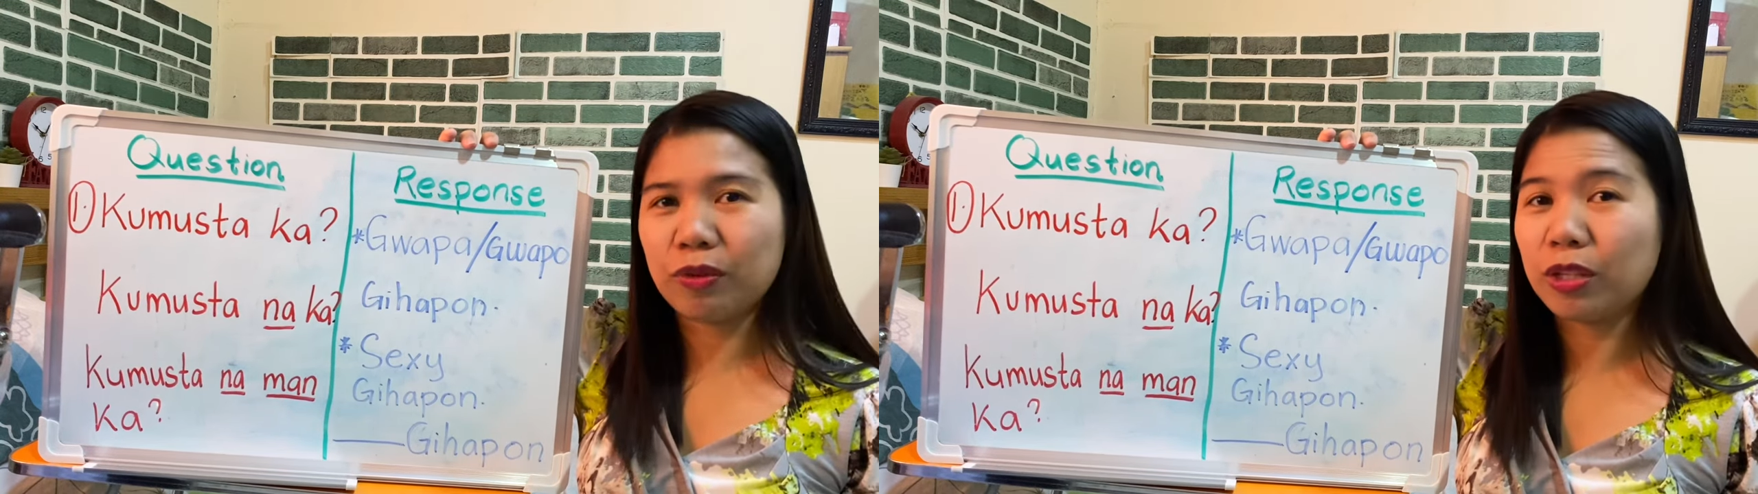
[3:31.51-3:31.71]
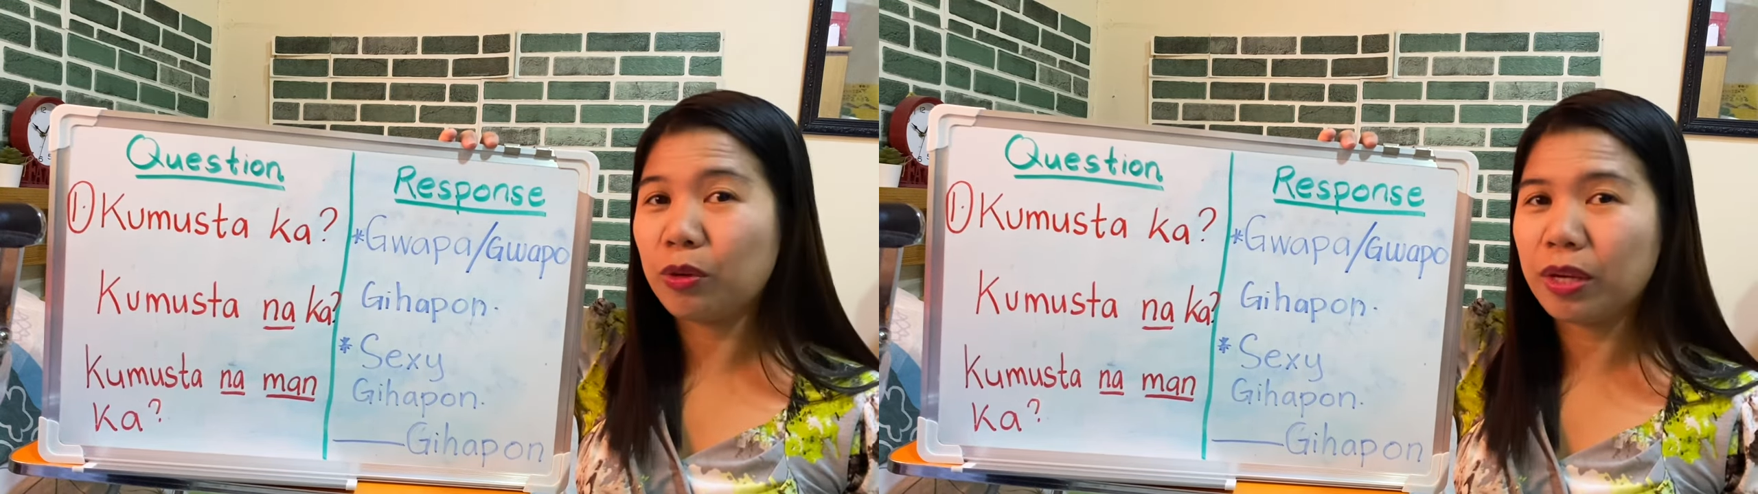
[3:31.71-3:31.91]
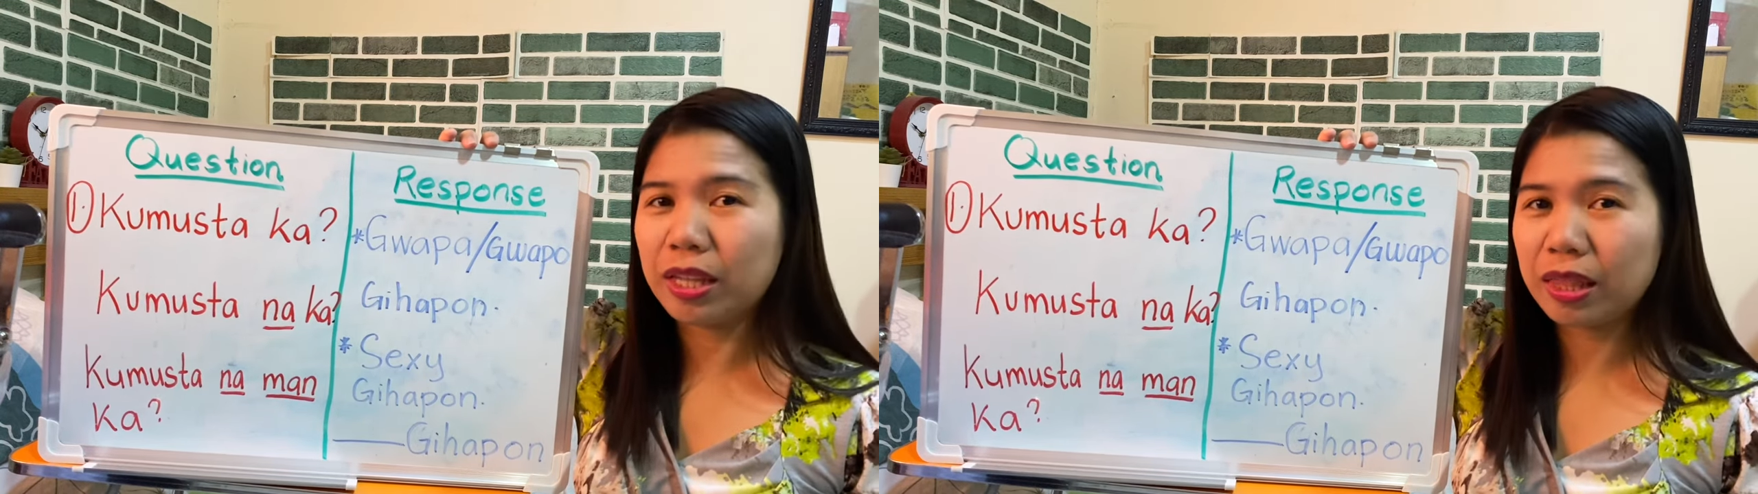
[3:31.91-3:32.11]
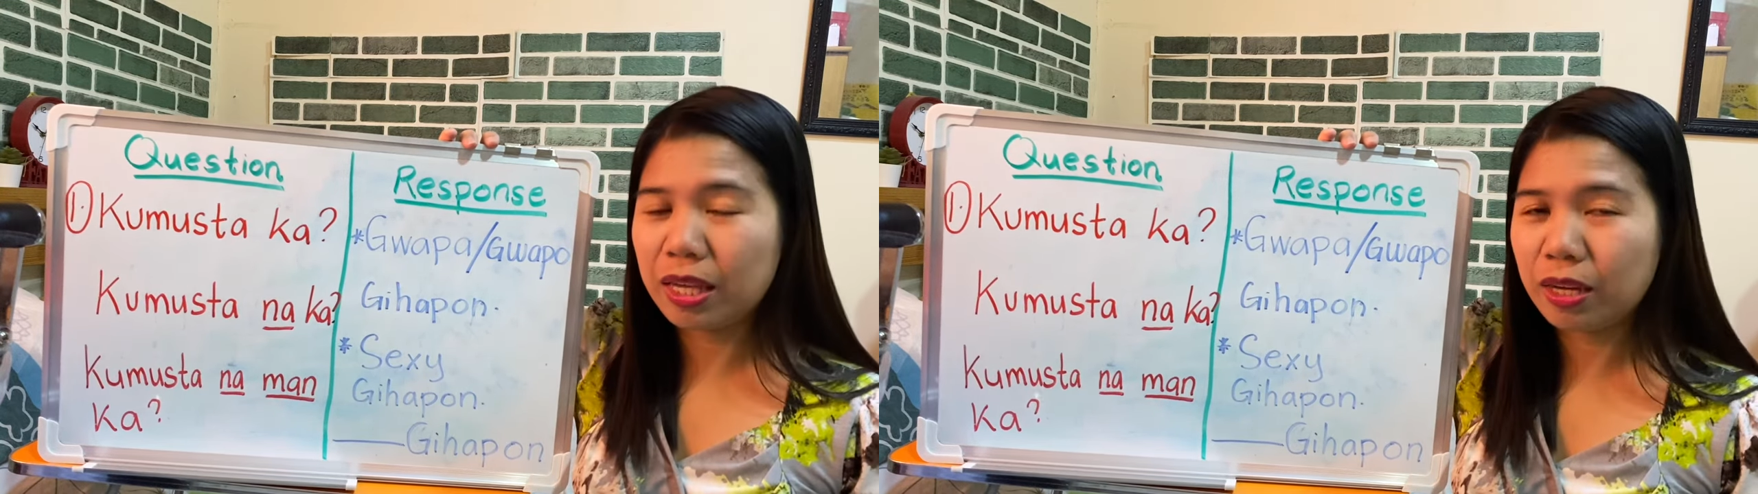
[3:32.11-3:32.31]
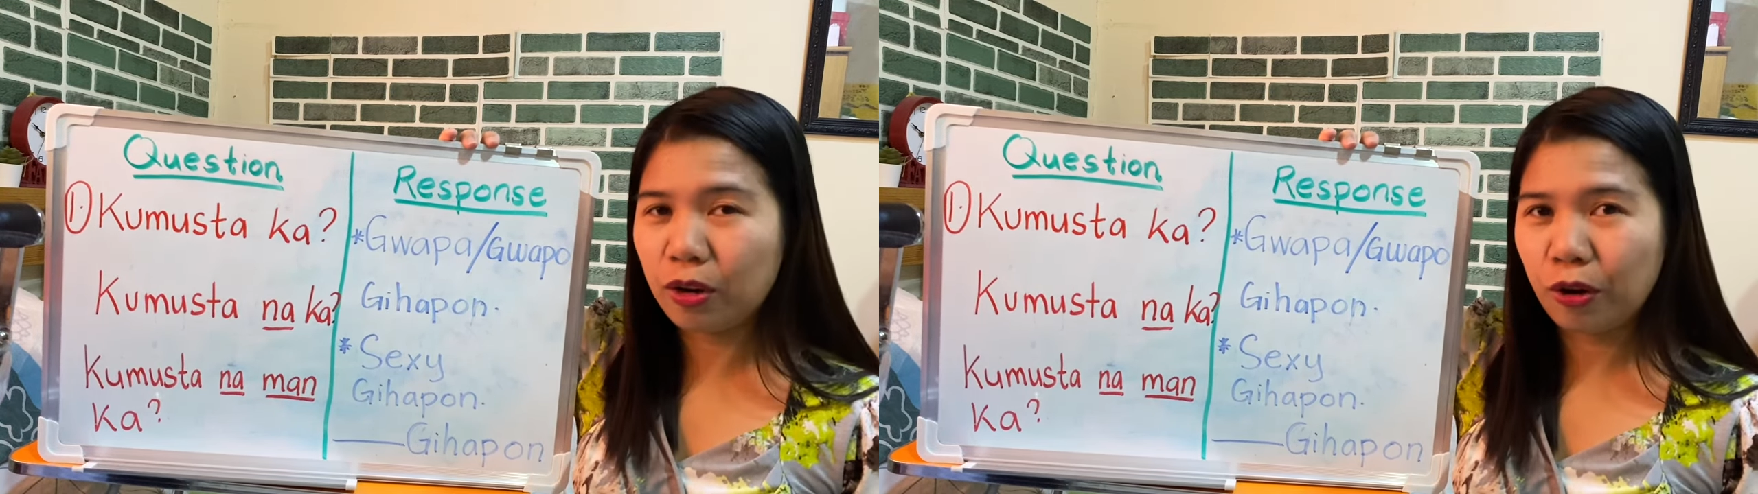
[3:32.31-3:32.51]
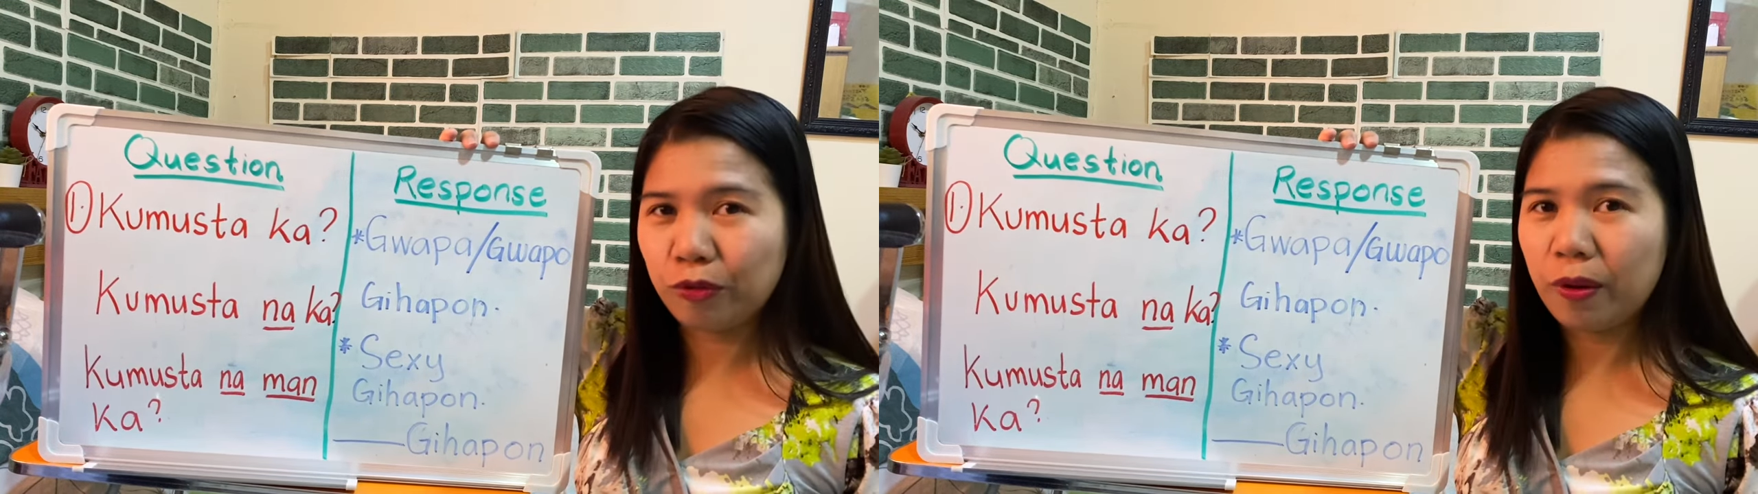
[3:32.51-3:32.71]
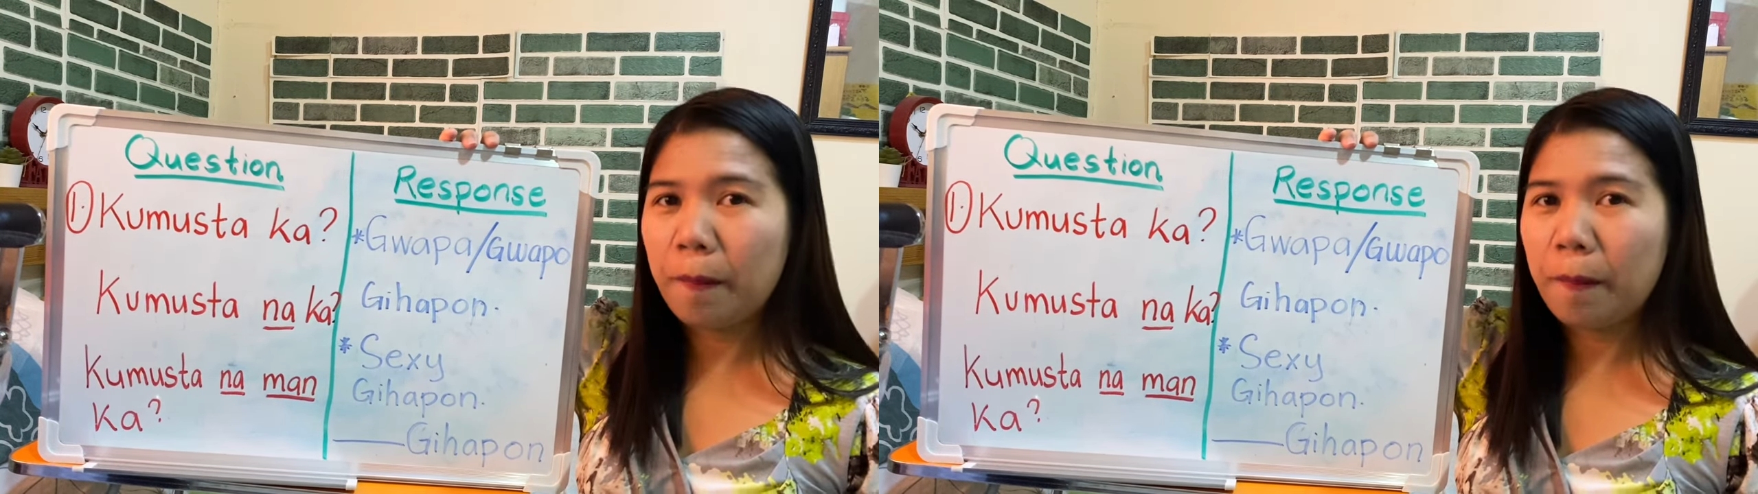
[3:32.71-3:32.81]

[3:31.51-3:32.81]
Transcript: that you can think of.